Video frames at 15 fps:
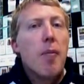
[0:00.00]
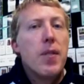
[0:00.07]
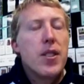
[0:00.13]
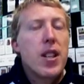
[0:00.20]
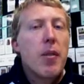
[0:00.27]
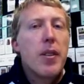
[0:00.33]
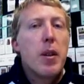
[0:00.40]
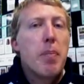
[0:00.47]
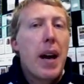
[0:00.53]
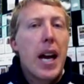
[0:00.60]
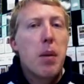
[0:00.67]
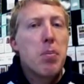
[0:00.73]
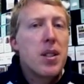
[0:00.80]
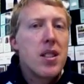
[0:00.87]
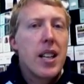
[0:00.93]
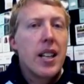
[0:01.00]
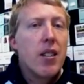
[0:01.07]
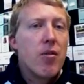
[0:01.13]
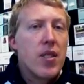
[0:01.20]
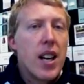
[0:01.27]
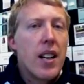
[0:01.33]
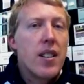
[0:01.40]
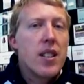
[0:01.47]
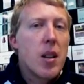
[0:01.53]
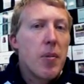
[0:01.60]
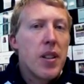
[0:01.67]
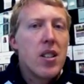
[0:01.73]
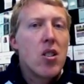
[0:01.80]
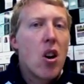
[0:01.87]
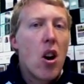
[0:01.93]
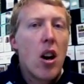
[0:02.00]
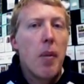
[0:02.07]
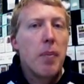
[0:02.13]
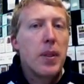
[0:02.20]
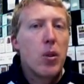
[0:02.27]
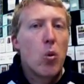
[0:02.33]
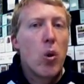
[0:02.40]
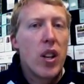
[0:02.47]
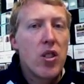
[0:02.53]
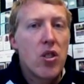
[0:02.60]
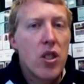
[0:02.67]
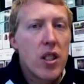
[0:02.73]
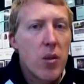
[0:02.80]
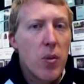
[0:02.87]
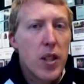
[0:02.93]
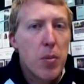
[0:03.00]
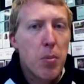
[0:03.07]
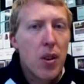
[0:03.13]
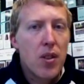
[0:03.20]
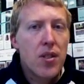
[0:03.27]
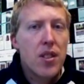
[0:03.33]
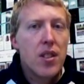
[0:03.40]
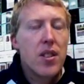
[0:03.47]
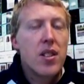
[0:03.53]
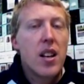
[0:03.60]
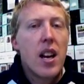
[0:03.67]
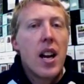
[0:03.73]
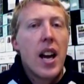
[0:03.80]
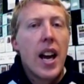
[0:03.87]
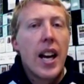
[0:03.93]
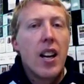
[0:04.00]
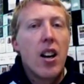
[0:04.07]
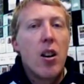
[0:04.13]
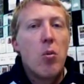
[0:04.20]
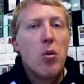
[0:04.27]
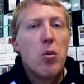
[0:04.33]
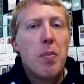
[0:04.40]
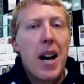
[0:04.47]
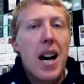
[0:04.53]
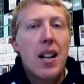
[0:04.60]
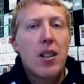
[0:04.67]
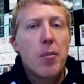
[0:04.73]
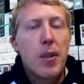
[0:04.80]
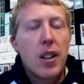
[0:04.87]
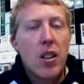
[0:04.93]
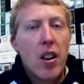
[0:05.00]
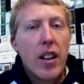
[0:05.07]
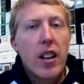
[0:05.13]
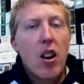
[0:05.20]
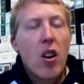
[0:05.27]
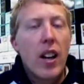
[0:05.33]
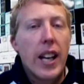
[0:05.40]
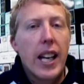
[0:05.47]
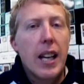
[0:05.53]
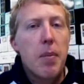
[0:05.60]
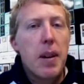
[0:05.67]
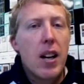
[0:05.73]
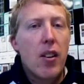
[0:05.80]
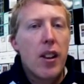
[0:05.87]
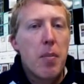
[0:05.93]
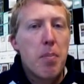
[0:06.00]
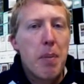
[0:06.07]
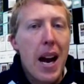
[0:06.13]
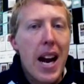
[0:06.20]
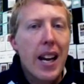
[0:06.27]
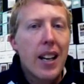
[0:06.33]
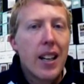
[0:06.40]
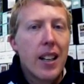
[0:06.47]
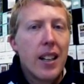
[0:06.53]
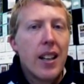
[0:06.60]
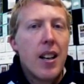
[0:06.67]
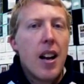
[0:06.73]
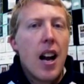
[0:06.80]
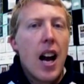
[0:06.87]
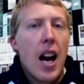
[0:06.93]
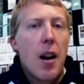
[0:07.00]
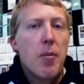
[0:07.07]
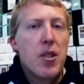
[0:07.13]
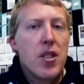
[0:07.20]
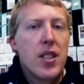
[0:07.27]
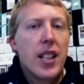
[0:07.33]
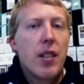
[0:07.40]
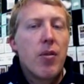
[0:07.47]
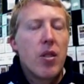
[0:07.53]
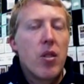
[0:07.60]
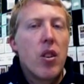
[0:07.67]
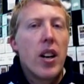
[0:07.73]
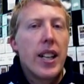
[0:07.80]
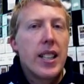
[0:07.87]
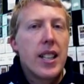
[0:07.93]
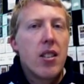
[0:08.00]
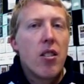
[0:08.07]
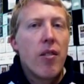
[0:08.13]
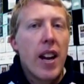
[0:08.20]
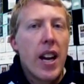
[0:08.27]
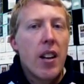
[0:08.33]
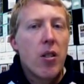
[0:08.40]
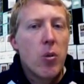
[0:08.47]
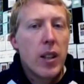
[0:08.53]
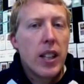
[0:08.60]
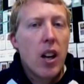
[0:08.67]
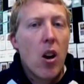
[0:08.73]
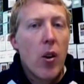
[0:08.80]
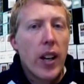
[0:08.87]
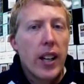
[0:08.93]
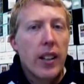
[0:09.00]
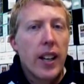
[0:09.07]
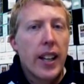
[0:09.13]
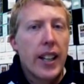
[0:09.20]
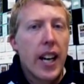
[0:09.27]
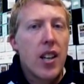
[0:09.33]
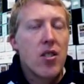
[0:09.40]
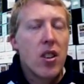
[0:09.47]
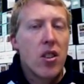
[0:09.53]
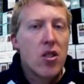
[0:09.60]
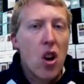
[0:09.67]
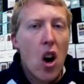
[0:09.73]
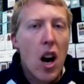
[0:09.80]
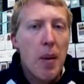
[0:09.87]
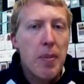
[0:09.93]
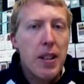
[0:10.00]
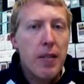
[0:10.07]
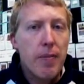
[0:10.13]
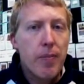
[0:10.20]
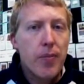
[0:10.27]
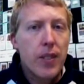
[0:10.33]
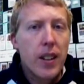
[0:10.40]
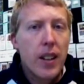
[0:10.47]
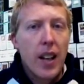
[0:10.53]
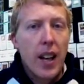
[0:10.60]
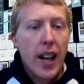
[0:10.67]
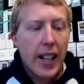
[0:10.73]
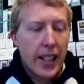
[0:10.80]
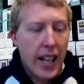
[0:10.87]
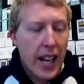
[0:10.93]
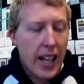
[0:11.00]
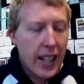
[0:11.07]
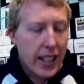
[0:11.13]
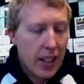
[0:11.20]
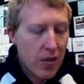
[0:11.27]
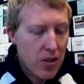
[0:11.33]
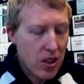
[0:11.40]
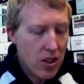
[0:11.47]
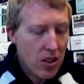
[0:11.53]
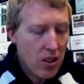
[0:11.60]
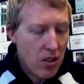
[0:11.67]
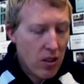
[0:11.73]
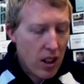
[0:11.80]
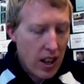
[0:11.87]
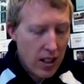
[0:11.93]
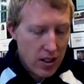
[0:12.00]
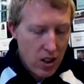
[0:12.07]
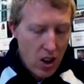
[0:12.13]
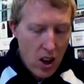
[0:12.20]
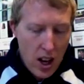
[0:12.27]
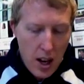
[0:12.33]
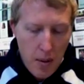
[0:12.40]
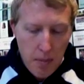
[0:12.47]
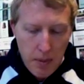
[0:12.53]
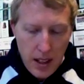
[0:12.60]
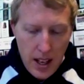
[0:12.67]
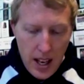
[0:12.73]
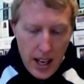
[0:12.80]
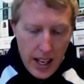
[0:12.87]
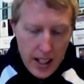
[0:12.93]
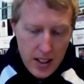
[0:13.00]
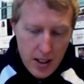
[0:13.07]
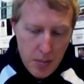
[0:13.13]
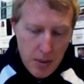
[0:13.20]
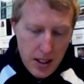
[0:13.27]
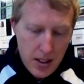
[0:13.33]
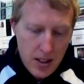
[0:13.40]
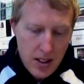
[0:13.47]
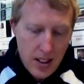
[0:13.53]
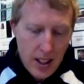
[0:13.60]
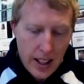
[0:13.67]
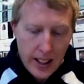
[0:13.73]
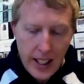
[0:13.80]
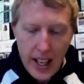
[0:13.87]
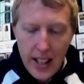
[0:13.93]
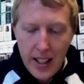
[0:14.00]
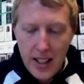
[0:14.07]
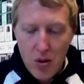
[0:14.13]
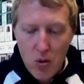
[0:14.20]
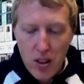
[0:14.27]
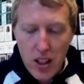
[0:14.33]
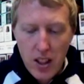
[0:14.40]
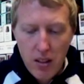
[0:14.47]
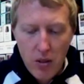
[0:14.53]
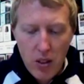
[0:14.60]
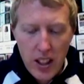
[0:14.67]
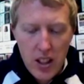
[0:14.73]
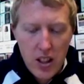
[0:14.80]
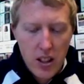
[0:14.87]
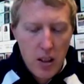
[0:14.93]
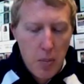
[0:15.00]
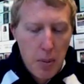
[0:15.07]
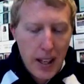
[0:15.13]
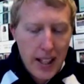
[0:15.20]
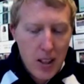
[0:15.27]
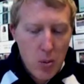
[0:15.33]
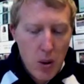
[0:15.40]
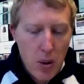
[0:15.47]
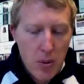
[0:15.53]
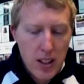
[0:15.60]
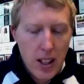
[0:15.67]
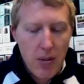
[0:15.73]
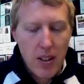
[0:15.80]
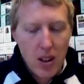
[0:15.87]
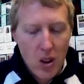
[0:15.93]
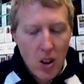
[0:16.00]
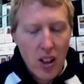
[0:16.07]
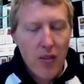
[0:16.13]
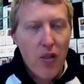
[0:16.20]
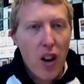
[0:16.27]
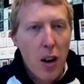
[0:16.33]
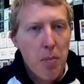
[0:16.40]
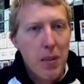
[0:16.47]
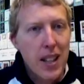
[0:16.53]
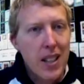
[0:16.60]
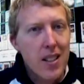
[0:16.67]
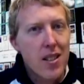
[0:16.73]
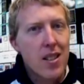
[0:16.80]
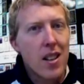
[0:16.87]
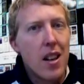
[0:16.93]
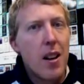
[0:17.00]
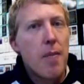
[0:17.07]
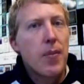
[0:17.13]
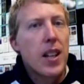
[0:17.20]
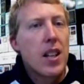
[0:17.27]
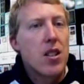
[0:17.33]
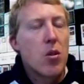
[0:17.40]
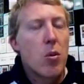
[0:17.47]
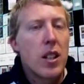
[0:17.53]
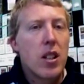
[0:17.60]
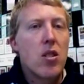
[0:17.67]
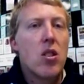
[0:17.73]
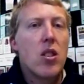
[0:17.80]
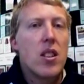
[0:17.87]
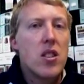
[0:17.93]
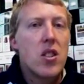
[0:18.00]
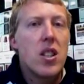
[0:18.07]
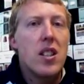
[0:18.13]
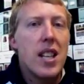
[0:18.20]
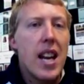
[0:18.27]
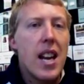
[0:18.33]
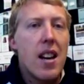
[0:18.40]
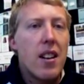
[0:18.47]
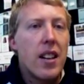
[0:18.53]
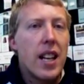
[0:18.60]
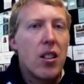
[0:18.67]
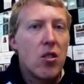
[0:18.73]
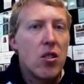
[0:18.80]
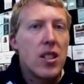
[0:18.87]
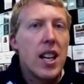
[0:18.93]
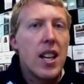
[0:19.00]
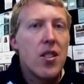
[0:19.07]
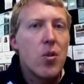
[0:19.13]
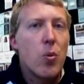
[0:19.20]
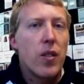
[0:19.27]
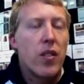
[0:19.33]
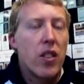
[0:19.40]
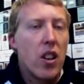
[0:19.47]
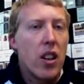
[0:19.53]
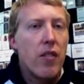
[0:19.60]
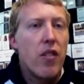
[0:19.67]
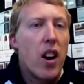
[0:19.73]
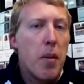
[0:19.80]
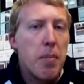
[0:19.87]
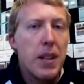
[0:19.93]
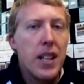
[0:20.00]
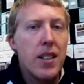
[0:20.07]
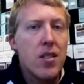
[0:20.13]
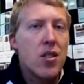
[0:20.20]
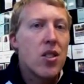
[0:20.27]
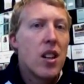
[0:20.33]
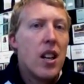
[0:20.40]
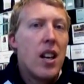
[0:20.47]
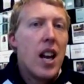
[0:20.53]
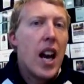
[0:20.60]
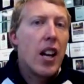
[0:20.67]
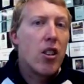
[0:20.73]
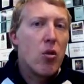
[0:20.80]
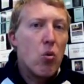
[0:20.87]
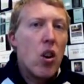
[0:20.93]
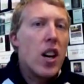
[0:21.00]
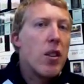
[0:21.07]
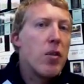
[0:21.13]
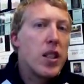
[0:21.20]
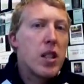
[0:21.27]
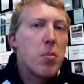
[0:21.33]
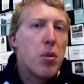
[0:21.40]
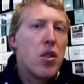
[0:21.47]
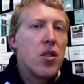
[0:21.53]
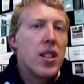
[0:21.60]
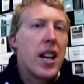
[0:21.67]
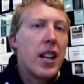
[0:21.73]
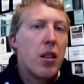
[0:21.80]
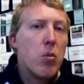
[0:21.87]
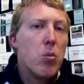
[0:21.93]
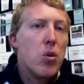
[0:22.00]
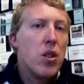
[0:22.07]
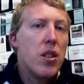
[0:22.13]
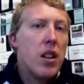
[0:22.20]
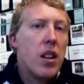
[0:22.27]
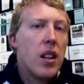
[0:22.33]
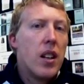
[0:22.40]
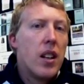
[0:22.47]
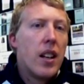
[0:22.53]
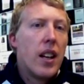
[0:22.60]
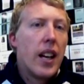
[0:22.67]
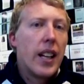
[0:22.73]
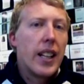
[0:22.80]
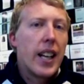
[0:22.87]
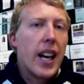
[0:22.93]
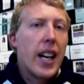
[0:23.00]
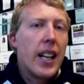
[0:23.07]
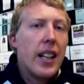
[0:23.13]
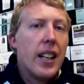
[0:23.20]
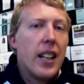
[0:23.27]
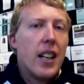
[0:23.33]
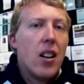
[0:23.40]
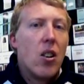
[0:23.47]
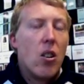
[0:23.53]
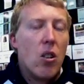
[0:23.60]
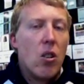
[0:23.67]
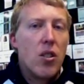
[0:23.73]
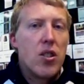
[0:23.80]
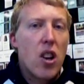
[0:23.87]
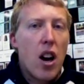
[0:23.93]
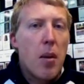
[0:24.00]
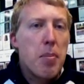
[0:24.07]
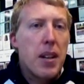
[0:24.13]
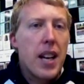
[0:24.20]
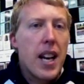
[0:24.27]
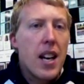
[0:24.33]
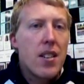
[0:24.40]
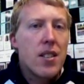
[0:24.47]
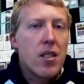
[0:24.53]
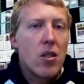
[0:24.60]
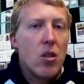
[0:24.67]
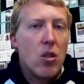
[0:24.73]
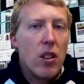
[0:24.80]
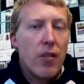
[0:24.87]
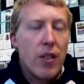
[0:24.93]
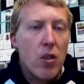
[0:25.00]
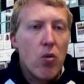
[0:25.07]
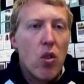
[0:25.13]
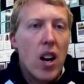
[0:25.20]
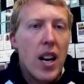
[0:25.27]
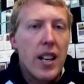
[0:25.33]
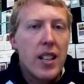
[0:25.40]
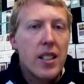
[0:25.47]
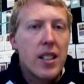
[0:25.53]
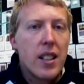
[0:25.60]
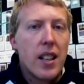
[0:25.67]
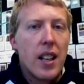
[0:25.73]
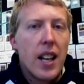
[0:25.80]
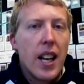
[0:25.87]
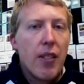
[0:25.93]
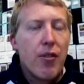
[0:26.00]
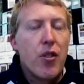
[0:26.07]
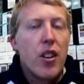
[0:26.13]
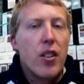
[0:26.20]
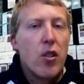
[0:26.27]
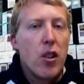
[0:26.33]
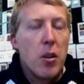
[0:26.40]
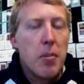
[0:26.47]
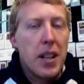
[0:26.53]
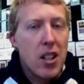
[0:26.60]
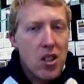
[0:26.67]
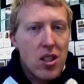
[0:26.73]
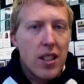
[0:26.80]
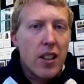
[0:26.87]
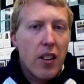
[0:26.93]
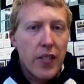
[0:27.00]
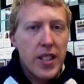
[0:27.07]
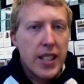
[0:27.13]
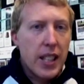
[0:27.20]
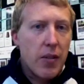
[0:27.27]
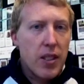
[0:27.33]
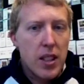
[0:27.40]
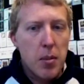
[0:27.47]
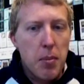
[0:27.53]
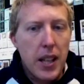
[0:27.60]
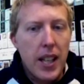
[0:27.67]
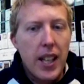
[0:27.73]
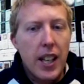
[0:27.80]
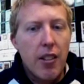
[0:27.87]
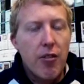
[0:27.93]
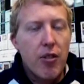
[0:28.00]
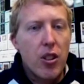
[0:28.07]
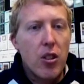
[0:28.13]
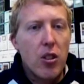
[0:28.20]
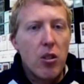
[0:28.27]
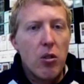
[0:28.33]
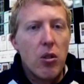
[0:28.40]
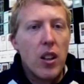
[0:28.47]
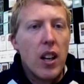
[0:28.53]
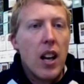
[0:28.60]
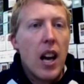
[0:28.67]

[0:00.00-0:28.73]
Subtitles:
some of the papers that you've done, some of the timed questions and responses, and I will mark them online and I'll email them back. Just to give you an idea of how you are going. Okay, so time it. Okay, it gives you time estimates. Okay, this religion and peace one was given 35 minutes. So what you do, you sit down at your desk with 35 minutes and you write a response how you would. Okay, or type it out, or if you write it, if you're at Northern Beaches, you can obviously give it to me. If you